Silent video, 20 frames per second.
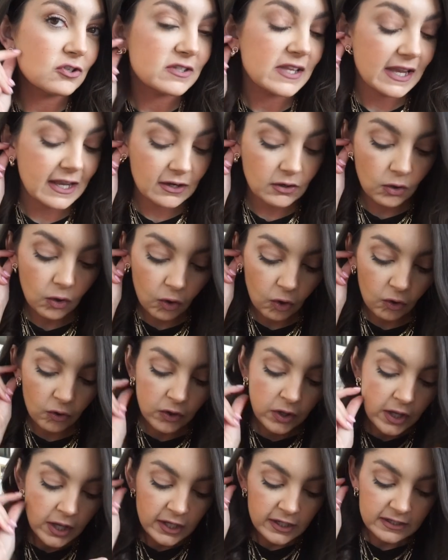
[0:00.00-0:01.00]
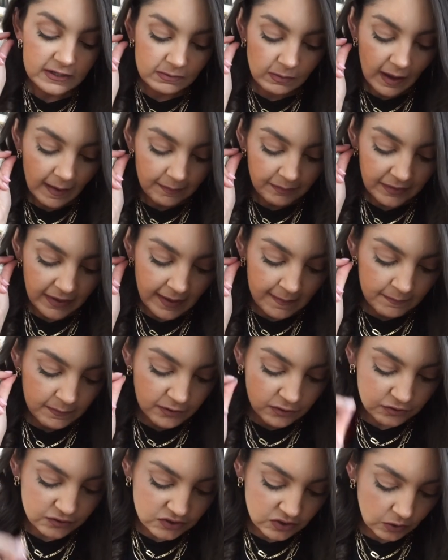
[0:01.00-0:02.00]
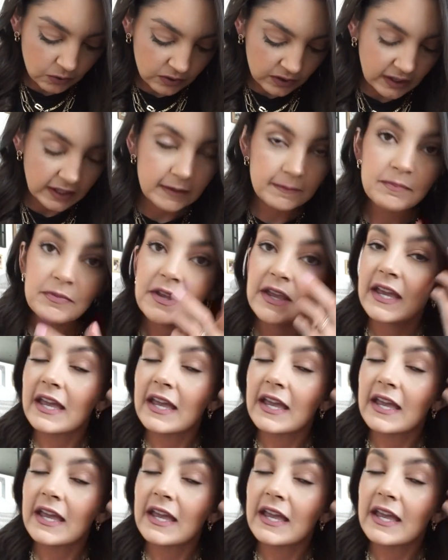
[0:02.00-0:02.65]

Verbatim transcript: or second hole, swap them, so good.